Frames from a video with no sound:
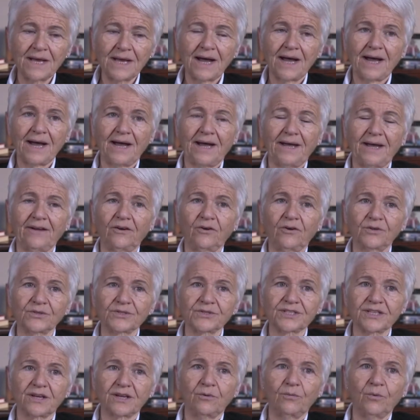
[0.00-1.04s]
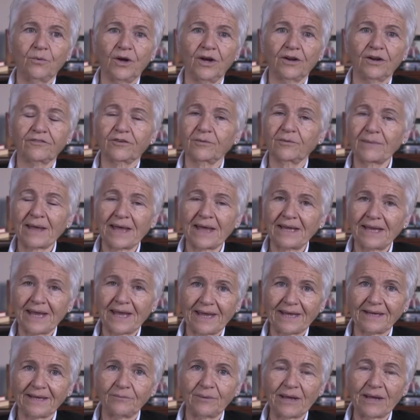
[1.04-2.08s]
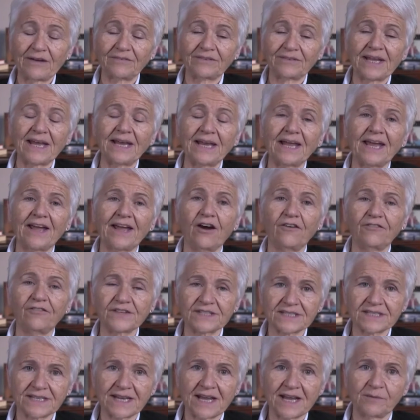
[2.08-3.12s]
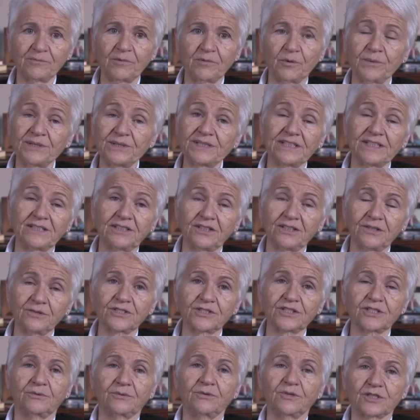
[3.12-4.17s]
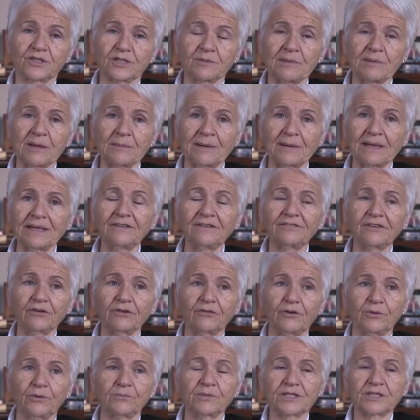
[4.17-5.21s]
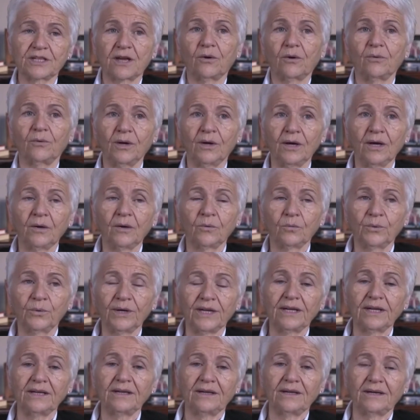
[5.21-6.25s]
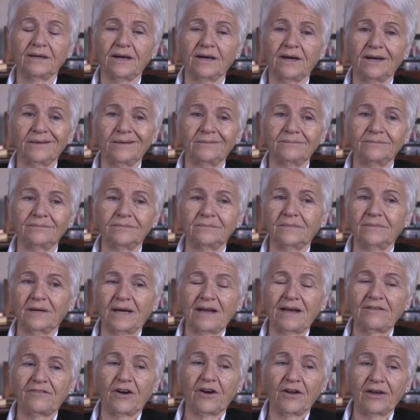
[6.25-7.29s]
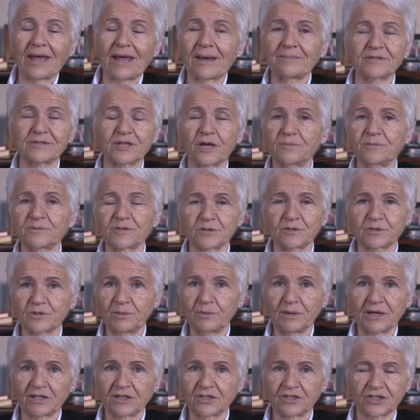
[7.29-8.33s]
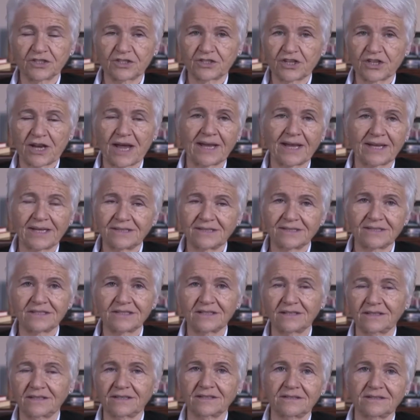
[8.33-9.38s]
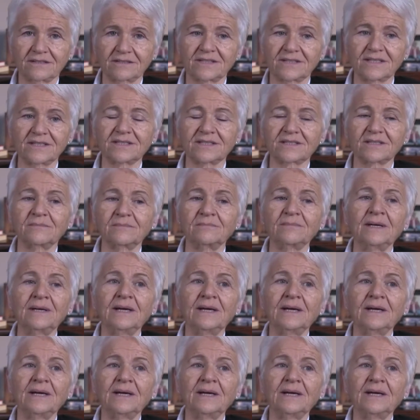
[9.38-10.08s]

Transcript: I also work from LA. We have an LA office now, but we didn't used to. It used to be in my living room. So we have our laptops, which we can just jack into the system,